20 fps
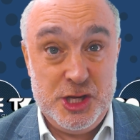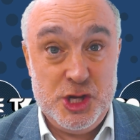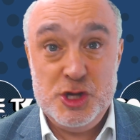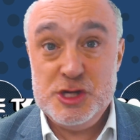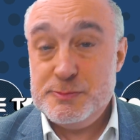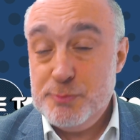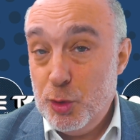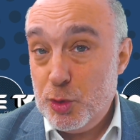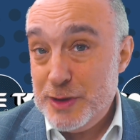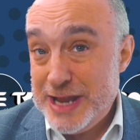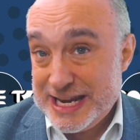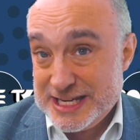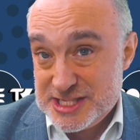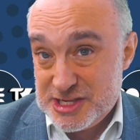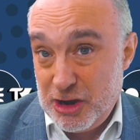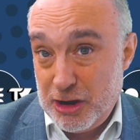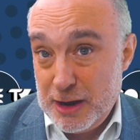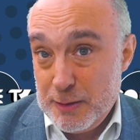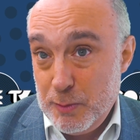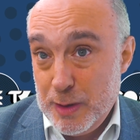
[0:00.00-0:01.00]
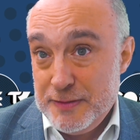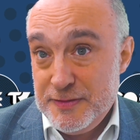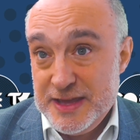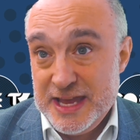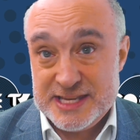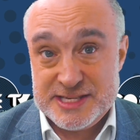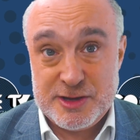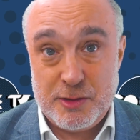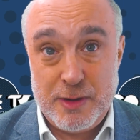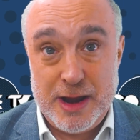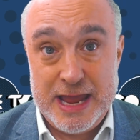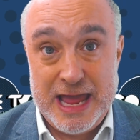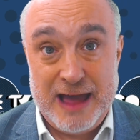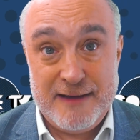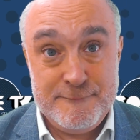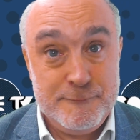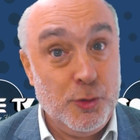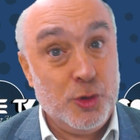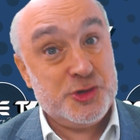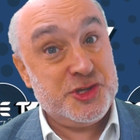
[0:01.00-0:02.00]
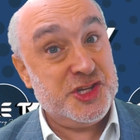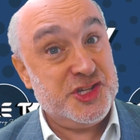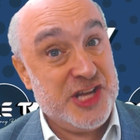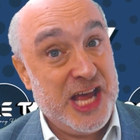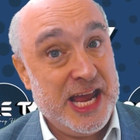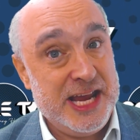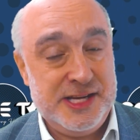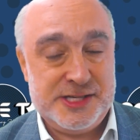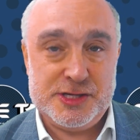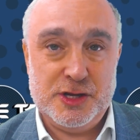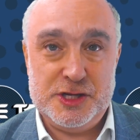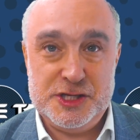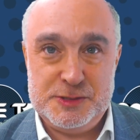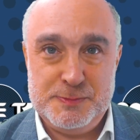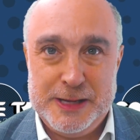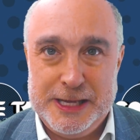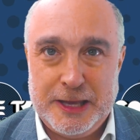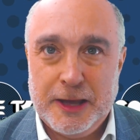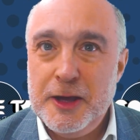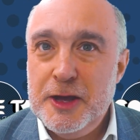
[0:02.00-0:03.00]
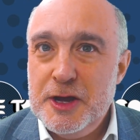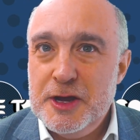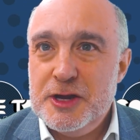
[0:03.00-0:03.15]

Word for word: News. More next time when the SRA have more to say, so to speak.